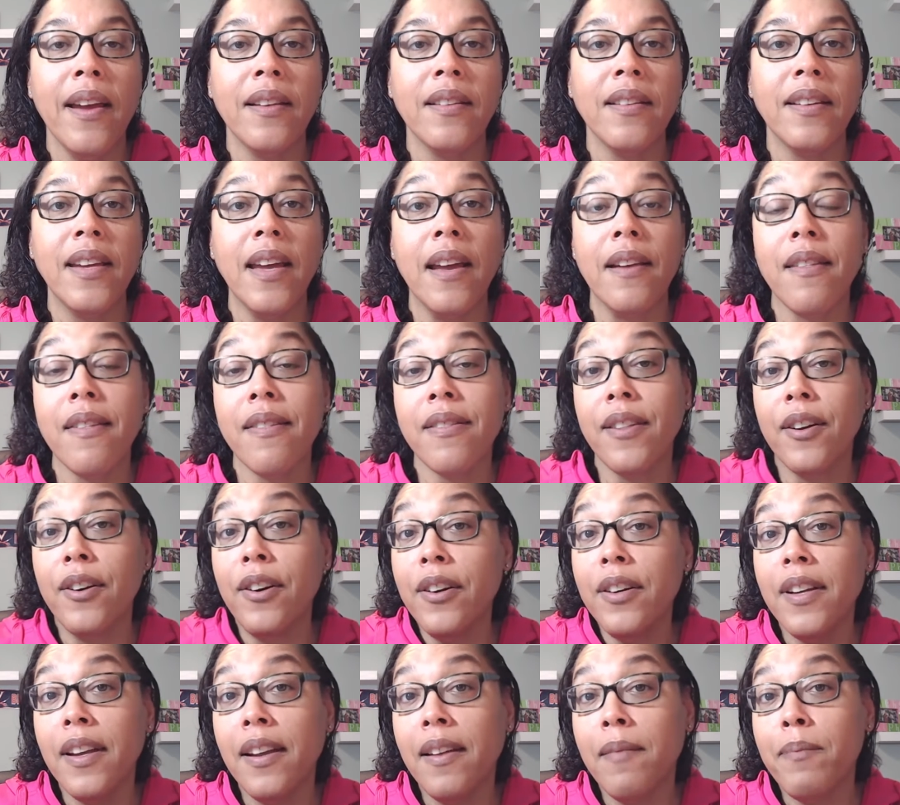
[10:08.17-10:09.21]
get
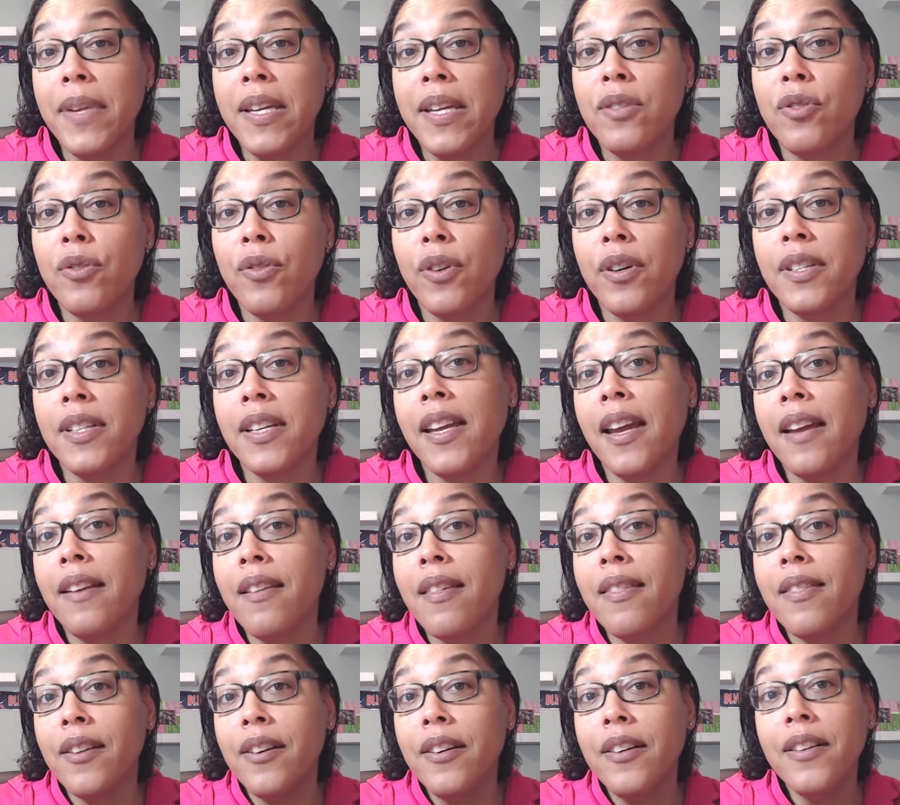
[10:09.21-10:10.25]
third and be Jordan getting
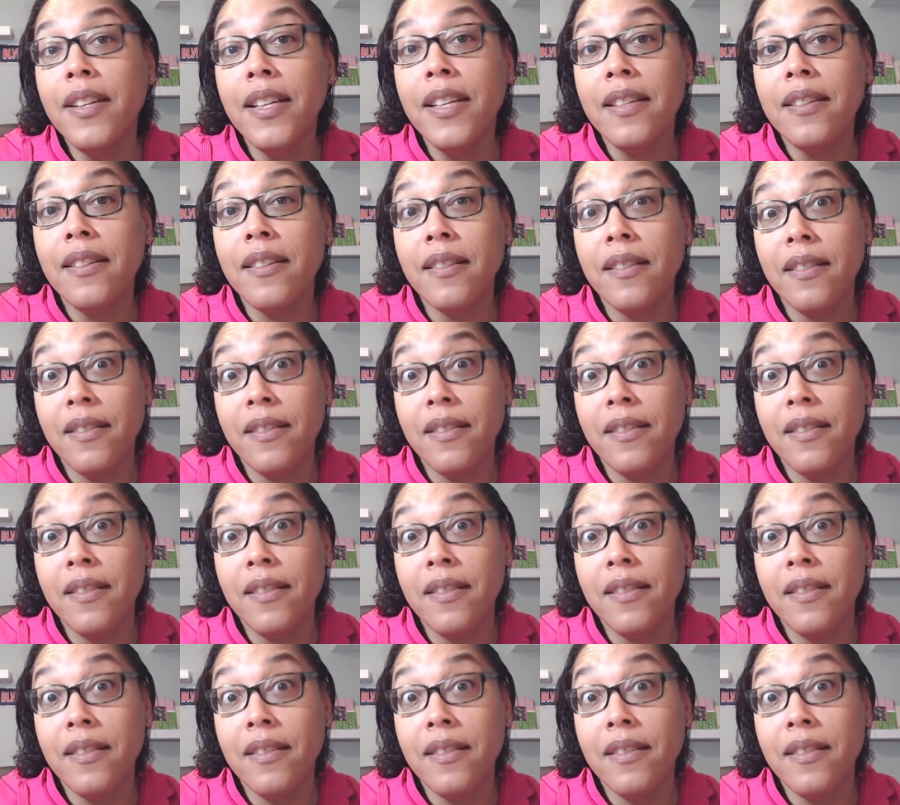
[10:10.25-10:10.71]
30